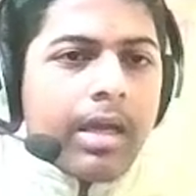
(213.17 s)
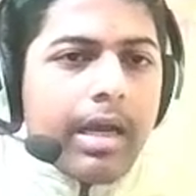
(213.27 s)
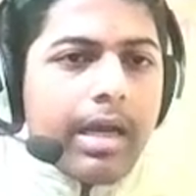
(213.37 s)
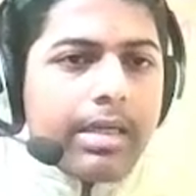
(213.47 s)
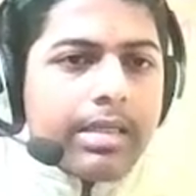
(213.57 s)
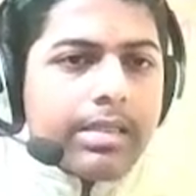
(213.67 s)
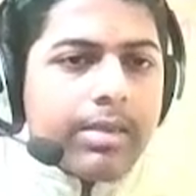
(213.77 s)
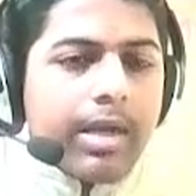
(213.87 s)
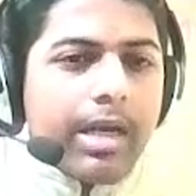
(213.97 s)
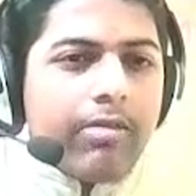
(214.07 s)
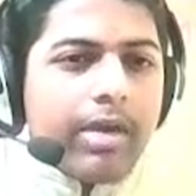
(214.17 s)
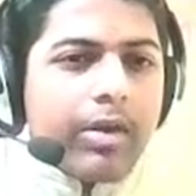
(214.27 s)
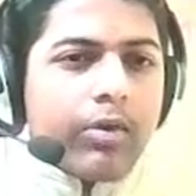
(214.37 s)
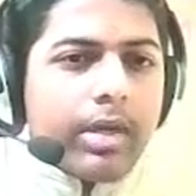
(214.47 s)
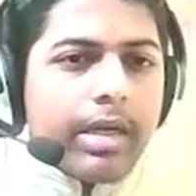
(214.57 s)
and similarly we are
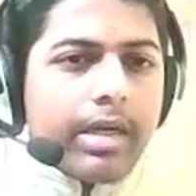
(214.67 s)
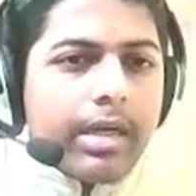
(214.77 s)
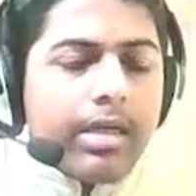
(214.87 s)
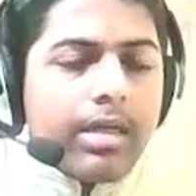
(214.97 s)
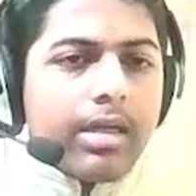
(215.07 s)
going to create a